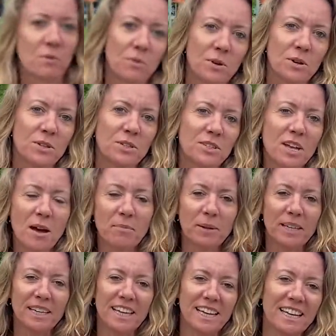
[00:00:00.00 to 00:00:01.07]
We're
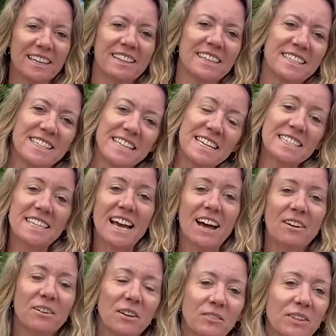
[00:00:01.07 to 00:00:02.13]
stopping in the ski
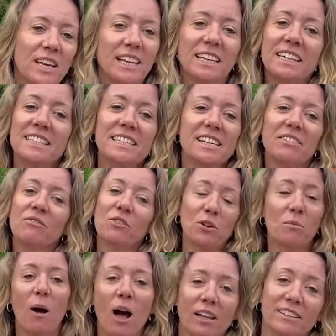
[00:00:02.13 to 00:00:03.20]
town of Killington,
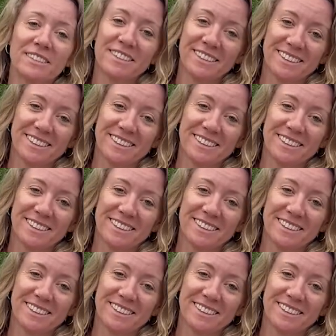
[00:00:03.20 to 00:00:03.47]
Vermont.